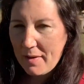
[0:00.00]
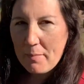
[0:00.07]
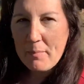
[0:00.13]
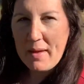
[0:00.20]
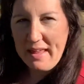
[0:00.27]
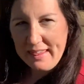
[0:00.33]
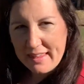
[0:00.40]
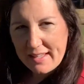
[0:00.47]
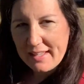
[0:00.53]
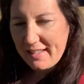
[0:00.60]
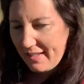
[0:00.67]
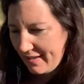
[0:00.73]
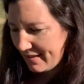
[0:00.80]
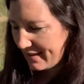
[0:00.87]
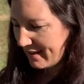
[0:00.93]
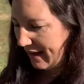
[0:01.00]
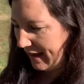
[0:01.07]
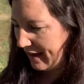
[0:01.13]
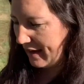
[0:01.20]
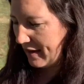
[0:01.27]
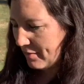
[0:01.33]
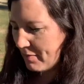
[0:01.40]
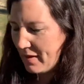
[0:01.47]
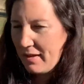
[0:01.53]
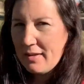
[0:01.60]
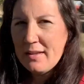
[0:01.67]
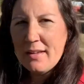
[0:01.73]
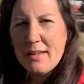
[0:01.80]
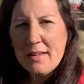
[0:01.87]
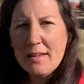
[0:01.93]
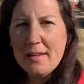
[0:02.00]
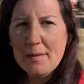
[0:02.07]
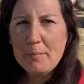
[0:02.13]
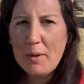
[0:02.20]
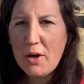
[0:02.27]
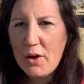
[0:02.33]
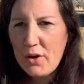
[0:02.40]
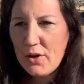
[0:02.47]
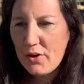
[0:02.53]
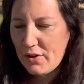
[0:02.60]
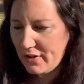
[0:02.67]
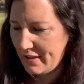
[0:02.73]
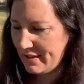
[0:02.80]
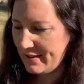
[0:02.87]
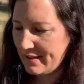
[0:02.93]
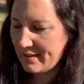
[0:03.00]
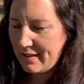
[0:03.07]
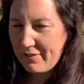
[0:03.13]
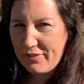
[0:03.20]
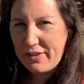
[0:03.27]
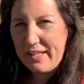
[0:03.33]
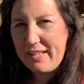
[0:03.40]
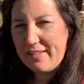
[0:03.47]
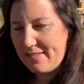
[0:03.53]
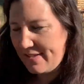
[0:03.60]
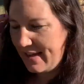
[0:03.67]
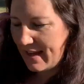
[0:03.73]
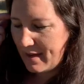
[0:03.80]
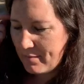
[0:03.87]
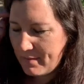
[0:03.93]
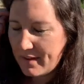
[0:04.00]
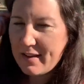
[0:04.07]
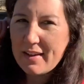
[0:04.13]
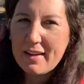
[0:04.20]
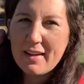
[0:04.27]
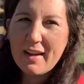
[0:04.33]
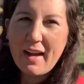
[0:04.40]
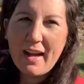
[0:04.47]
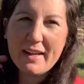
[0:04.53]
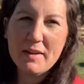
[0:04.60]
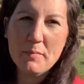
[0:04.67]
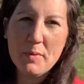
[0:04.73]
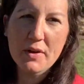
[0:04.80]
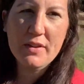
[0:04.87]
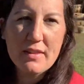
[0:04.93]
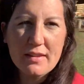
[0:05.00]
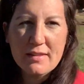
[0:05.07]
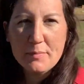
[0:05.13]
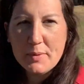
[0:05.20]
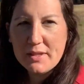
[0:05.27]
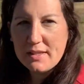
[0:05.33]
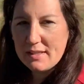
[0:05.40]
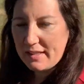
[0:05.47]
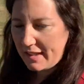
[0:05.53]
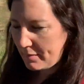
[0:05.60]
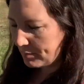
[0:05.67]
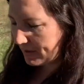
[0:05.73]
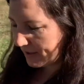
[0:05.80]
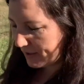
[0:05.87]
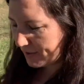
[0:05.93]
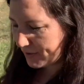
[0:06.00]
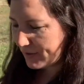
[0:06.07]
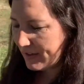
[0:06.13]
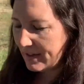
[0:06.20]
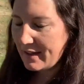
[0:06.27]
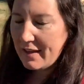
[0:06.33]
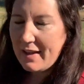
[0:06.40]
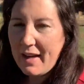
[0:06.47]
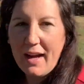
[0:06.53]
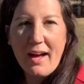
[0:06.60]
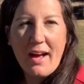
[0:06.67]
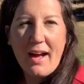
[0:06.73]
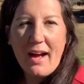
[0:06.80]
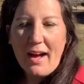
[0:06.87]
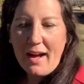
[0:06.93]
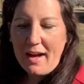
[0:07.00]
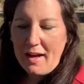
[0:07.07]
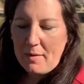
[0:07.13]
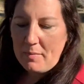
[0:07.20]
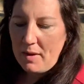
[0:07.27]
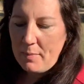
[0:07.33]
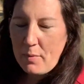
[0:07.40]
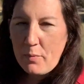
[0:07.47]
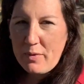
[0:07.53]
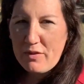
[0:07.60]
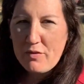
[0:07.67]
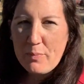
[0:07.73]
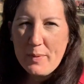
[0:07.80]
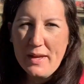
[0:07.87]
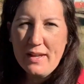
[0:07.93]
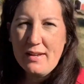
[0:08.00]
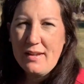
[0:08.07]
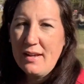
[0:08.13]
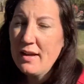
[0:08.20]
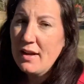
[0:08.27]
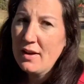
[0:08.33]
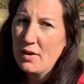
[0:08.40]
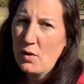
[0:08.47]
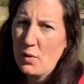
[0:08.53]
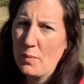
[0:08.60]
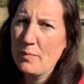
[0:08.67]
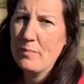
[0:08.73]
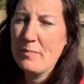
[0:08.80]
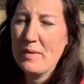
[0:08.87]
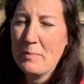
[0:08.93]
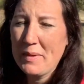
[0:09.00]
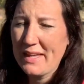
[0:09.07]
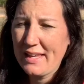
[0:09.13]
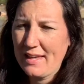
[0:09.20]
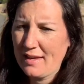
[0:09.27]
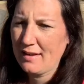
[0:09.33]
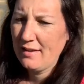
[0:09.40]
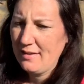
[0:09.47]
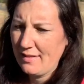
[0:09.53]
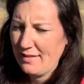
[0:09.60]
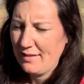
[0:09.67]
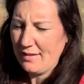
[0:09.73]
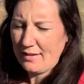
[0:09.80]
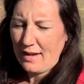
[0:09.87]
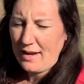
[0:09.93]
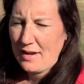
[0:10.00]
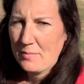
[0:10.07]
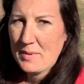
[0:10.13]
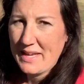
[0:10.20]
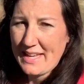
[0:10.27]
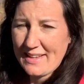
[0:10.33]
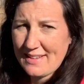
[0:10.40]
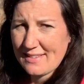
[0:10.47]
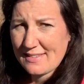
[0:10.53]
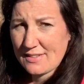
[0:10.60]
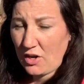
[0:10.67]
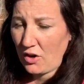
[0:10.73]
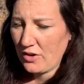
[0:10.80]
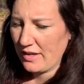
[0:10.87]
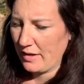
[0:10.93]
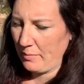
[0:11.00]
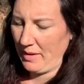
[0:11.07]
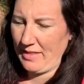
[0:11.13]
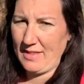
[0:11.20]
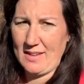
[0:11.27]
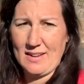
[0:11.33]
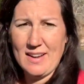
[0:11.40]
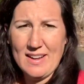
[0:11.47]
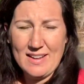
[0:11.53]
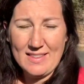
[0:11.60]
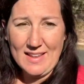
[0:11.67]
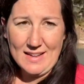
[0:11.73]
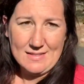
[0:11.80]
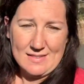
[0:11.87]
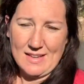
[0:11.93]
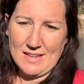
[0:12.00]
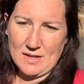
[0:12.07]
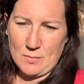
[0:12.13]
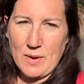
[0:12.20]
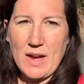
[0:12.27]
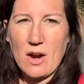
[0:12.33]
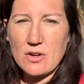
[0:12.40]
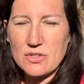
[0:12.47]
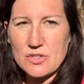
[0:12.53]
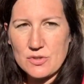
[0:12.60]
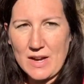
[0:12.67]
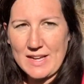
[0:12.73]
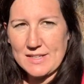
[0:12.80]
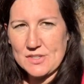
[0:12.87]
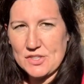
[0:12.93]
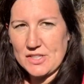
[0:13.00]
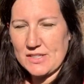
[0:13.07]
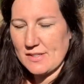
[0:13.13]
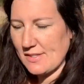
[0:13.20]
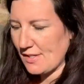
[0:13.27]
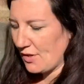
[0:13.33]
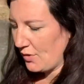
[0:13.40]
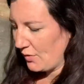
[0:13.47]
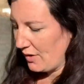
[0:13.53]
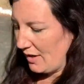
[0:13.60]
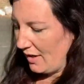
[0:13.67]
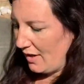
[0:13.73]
method. Paul, I forget his name, I can put the link below. But we've been mimicking his gardening method. That's anyway our strategy. So